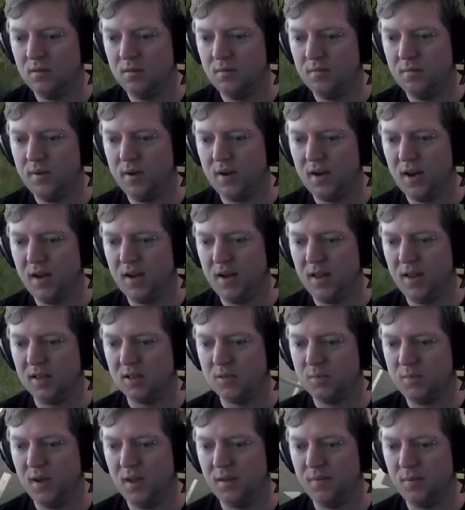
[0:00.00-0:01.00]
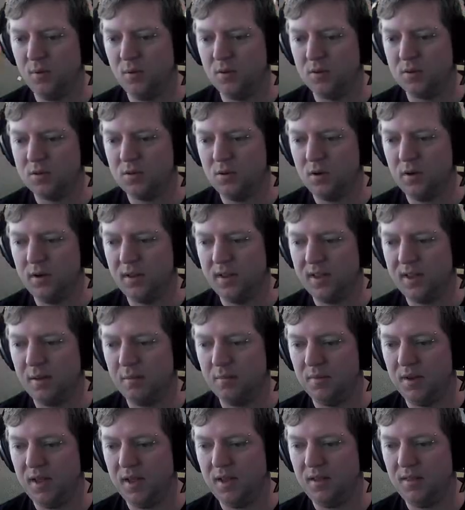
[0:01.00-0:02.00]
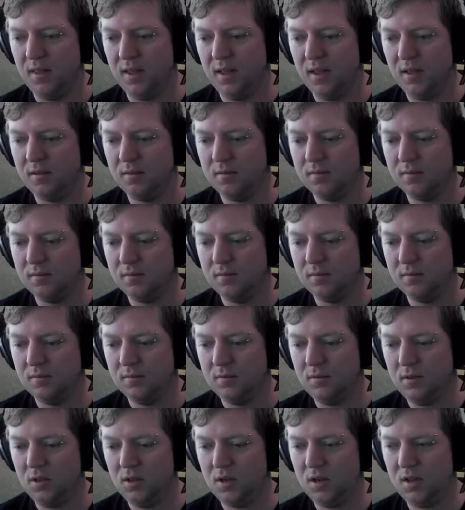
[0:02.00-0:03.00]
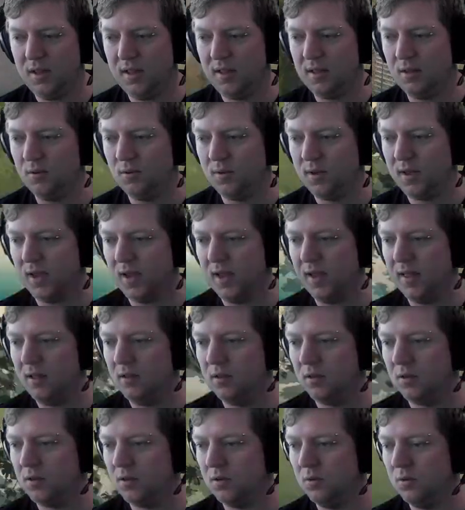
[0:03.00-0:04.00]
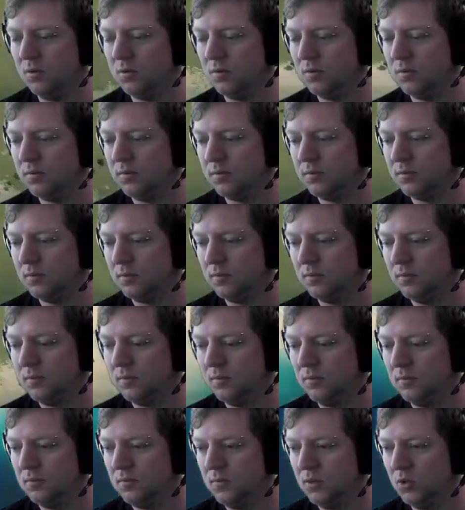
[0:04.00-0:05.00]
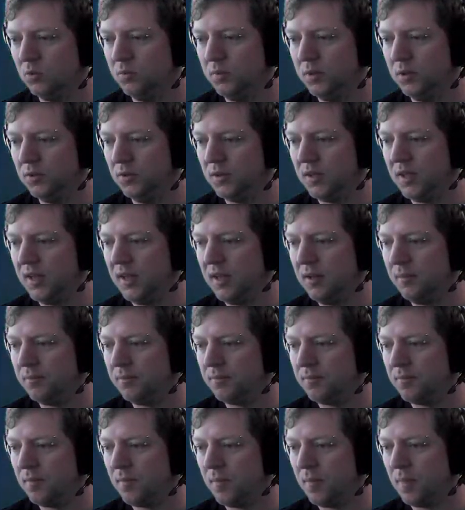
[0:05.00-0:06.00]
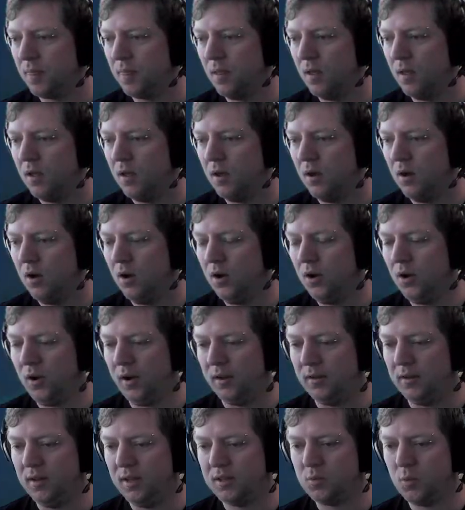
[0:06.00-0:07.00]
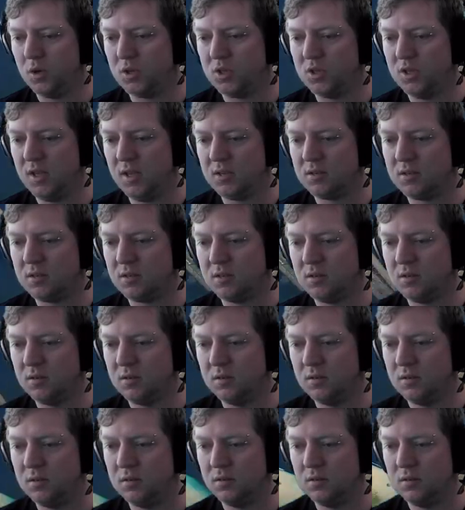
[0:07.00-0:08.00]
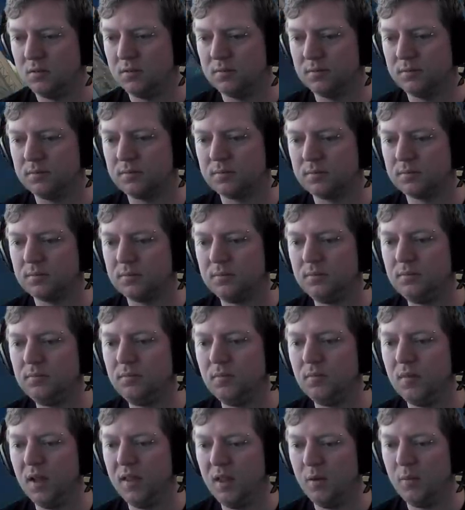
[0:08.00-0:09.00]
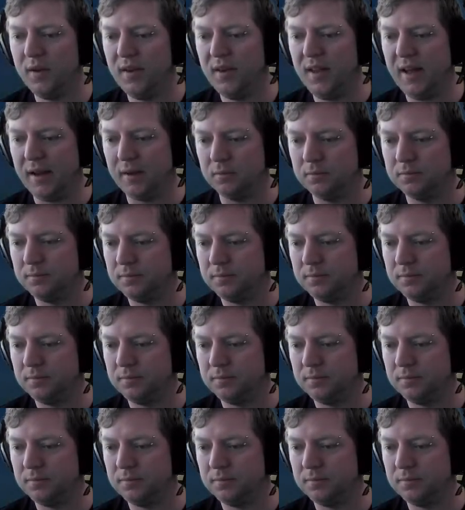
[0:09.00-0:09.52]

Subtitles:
But only as people decide to come down there. Oh, look at that little car. That looked cool. Little blue car. Alright, let's watch this. And then we're done.